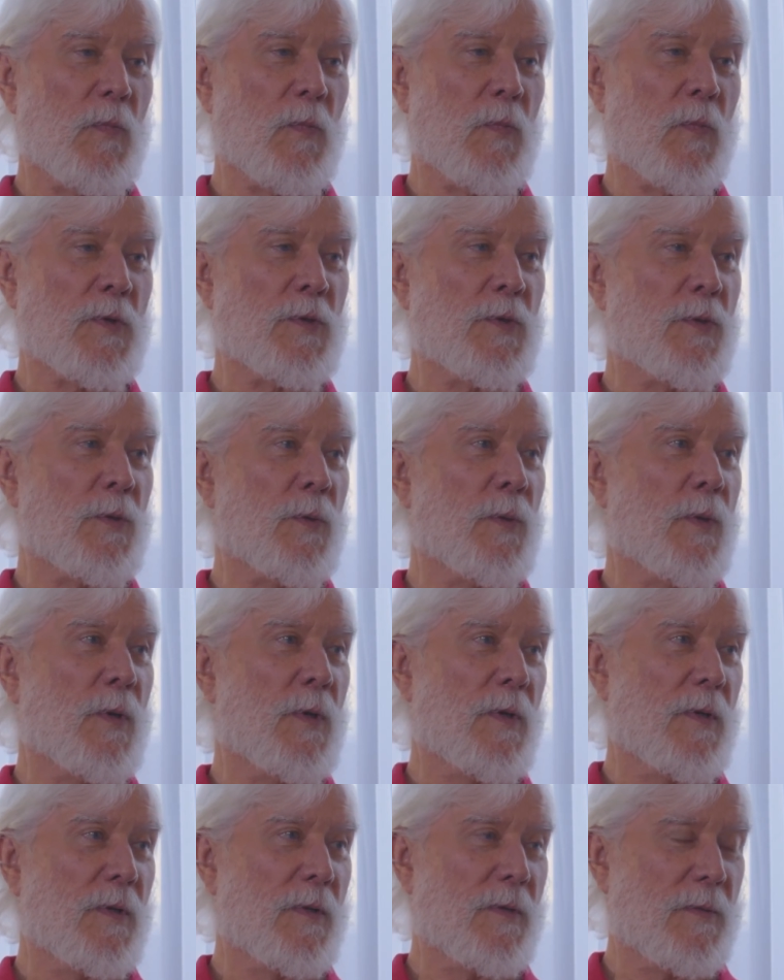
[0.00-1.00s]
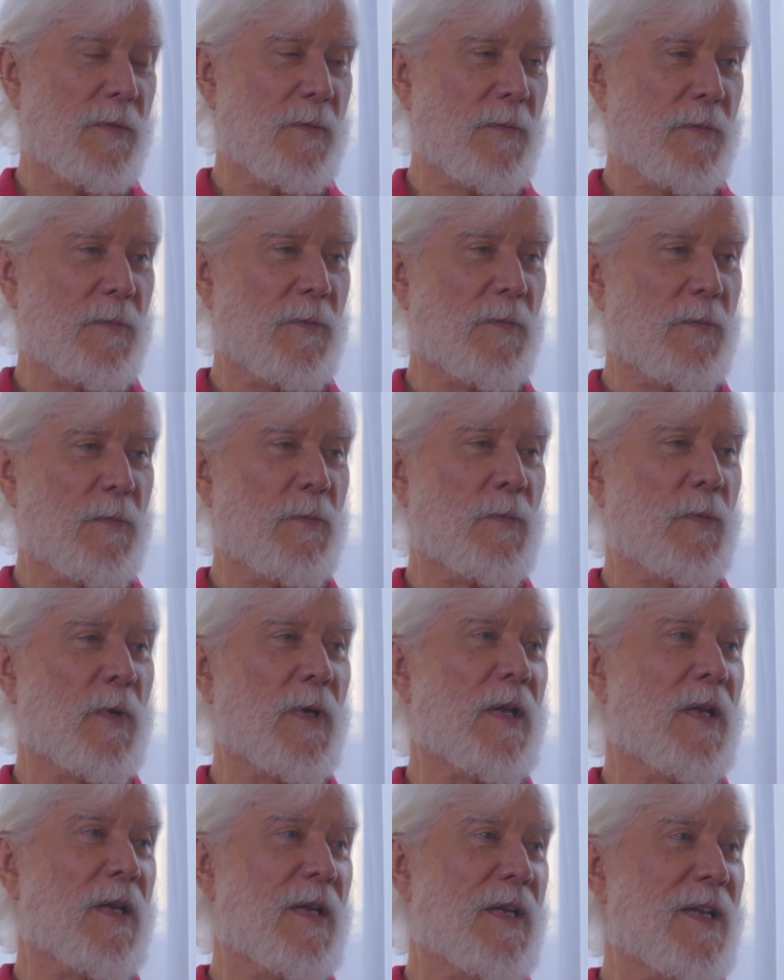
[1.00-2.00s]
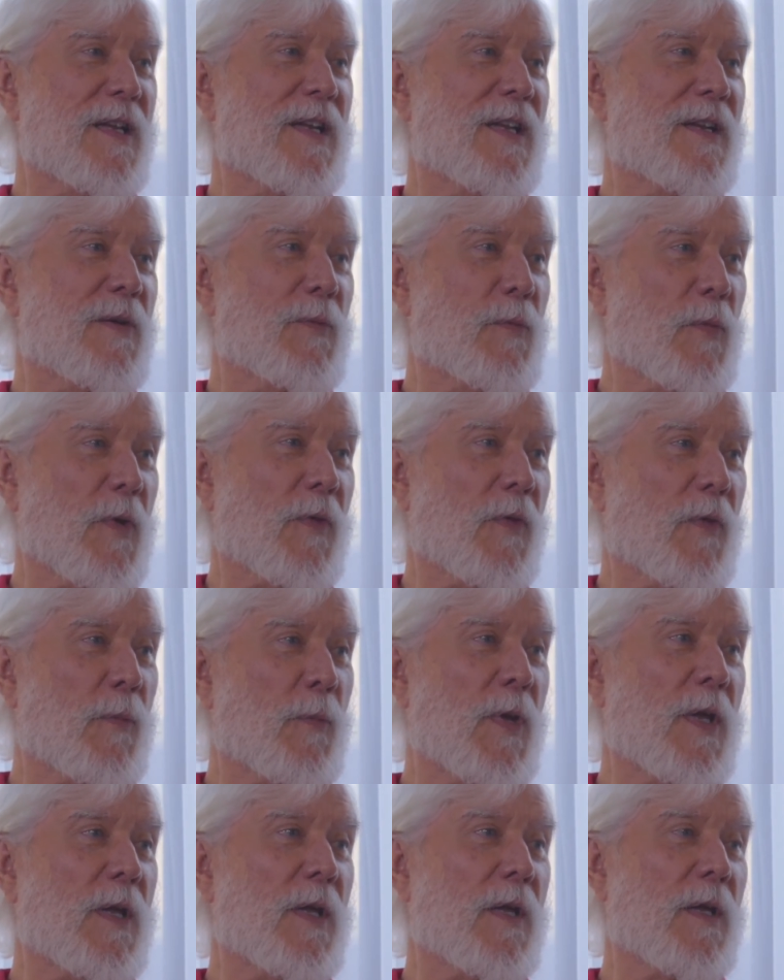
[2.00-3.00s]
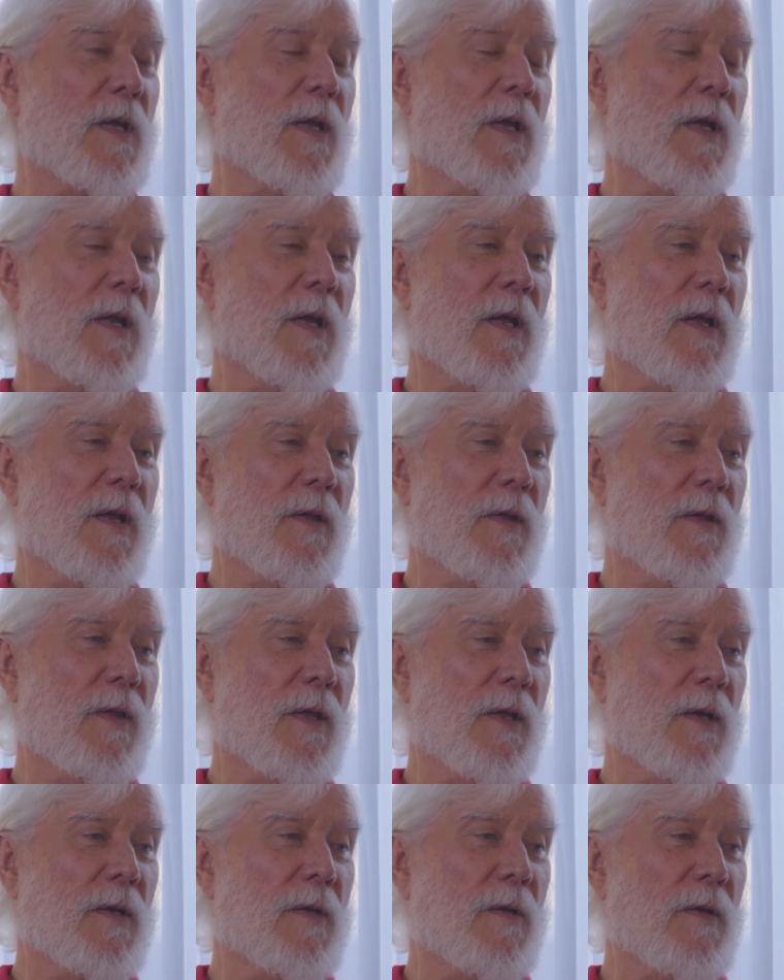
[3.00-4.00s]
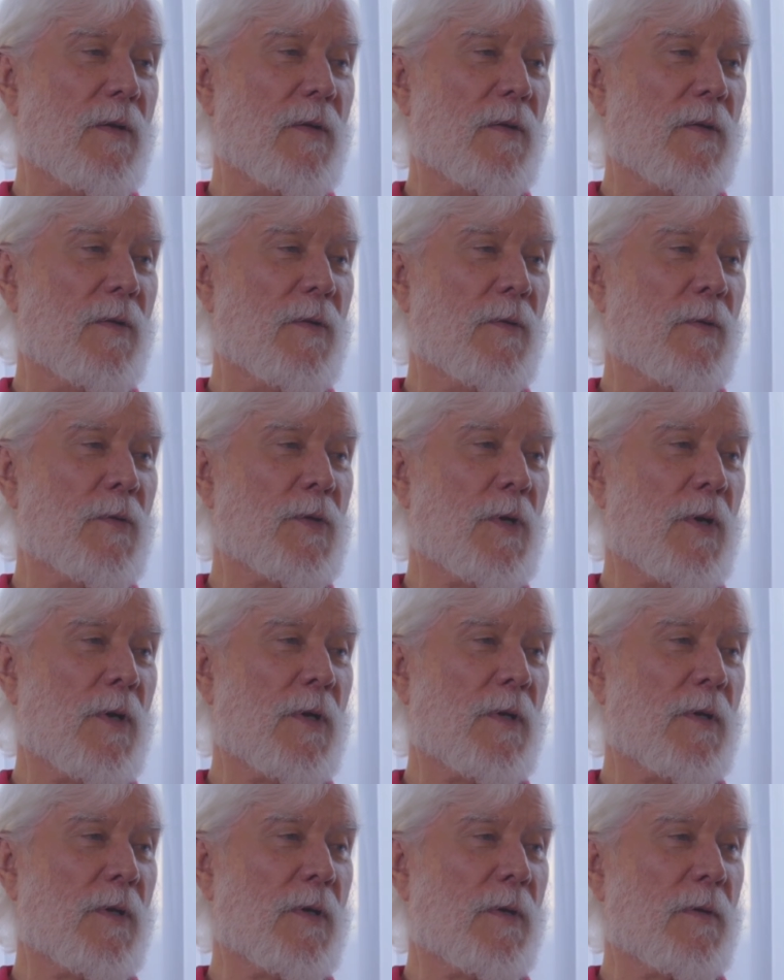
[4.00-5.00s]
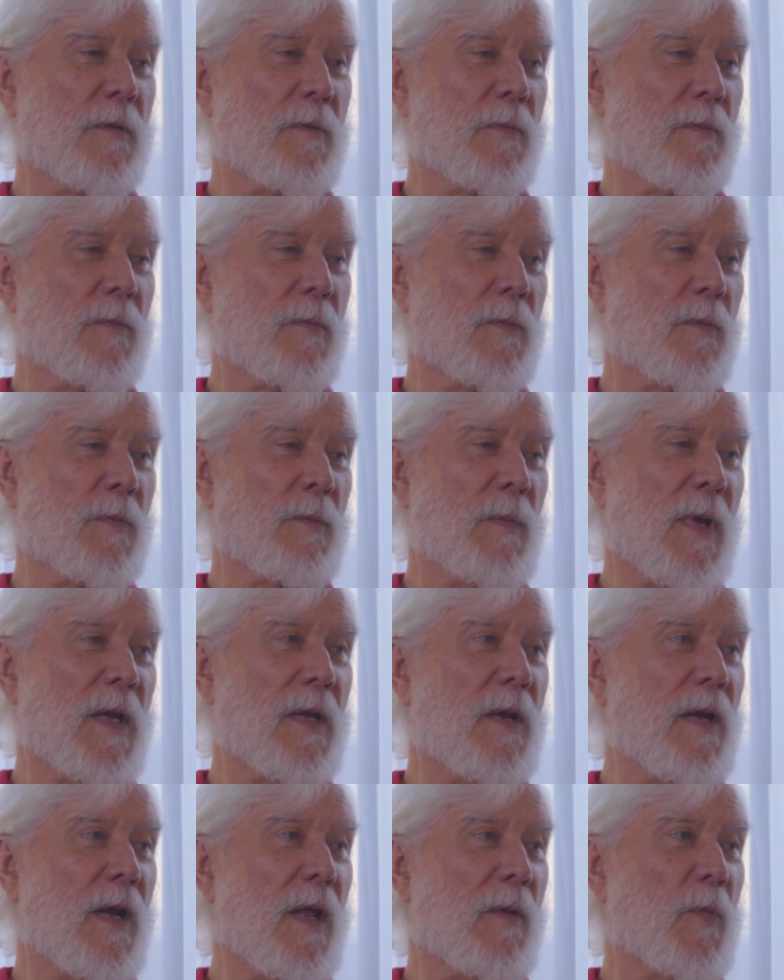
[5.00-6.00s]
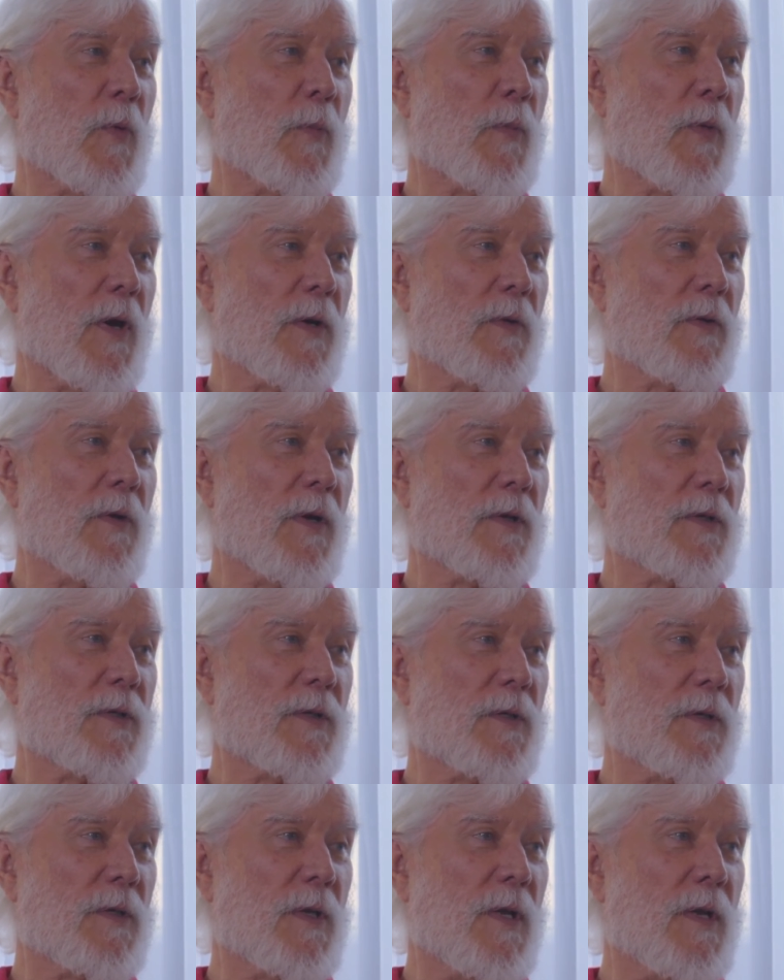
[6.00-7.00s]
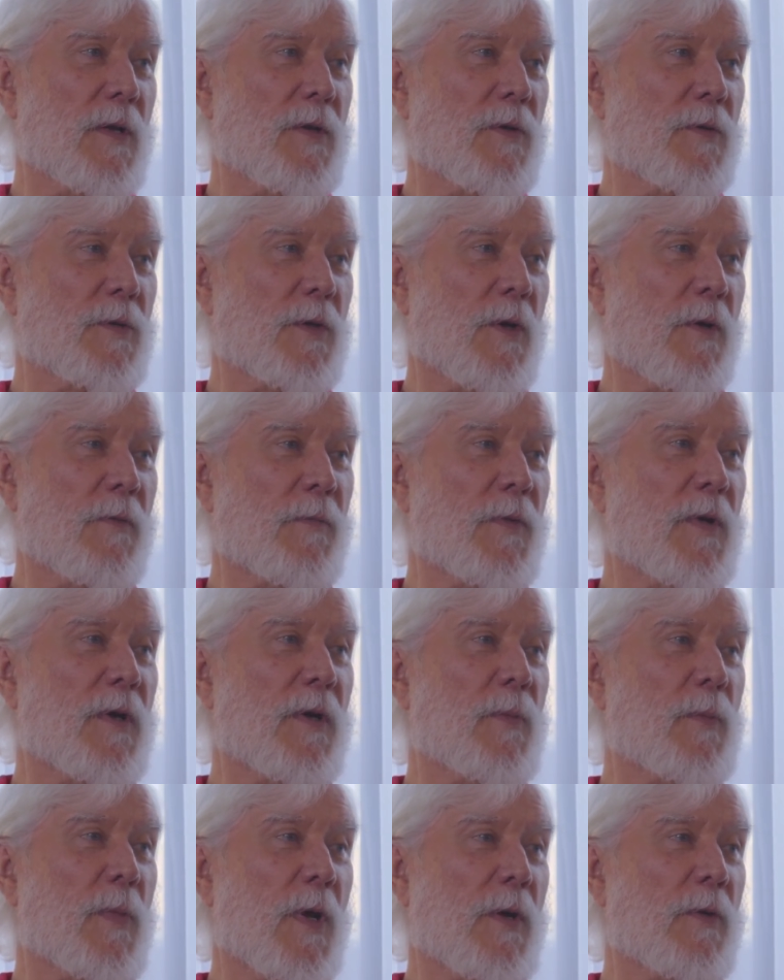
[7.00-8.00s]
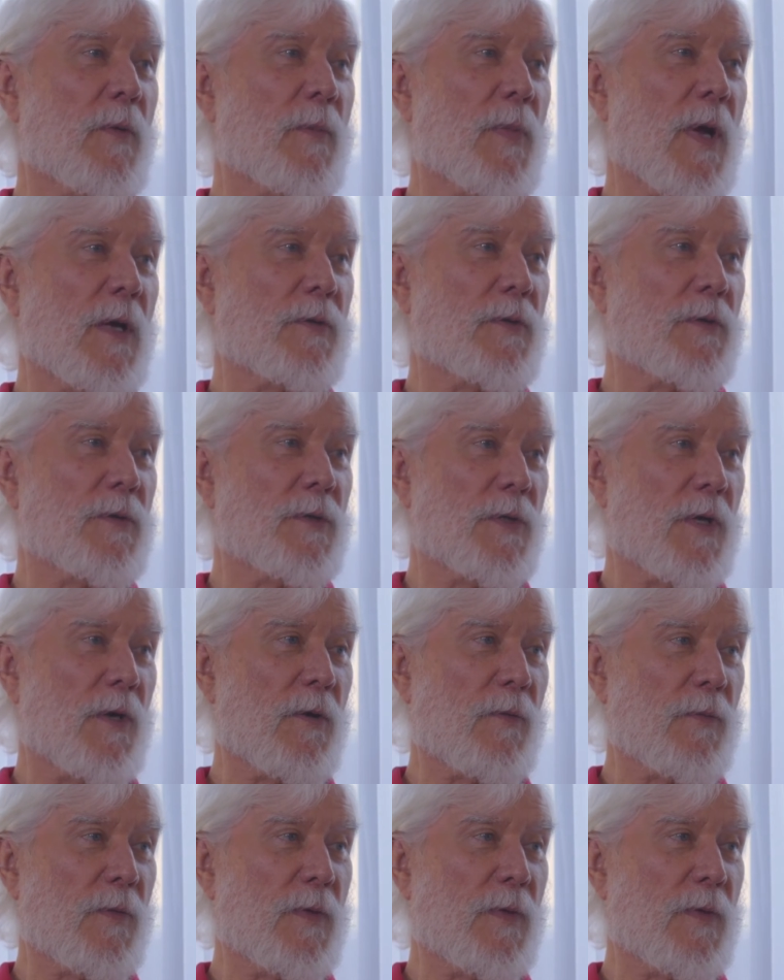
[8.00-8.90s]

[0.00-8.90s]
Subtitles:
what you really need and want to be, then you start making a lot more progress and you start feeling better about yourself.